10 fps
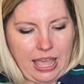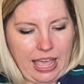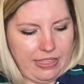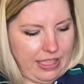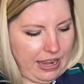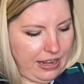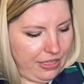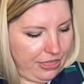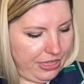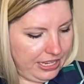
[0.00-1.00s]
And then
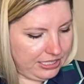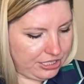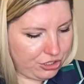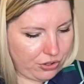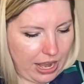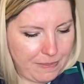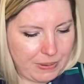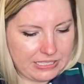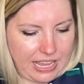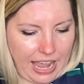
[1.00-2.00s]
this stripe
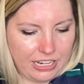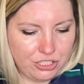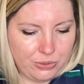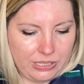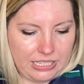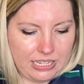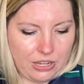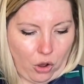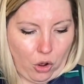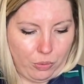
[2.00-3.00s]
is actually
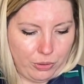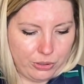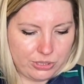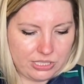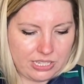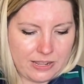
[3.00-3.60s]
almost